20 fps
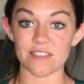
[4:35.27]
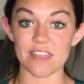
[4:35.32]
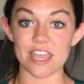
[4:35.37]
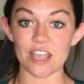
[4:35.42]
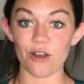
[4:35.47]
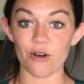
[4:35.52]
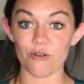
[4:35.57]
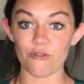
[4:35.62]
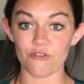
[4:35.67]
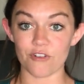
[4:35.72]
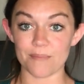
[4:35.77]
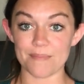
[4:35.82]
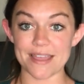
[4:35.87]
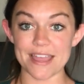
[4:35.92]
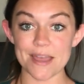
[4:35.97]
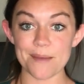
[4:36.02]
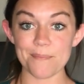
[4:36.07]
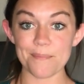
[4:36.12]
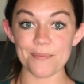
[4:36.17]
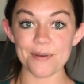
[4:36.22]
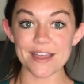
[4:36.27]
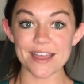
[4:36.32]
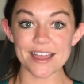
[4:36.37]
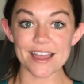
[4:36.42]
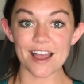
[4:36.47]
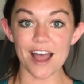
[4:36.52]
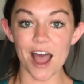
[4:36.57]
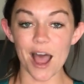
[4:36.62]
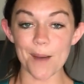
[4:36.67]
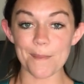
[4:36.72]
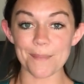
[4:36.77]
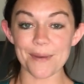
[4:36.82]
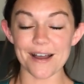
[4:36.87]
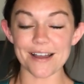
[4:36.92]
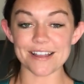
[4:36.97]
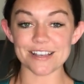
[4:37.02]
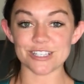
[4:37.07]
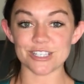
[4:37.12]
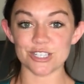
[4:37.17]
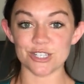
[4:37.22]
They go from hip up
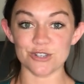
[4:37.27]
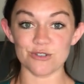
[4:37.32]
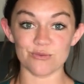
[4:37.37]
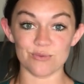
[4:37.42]
to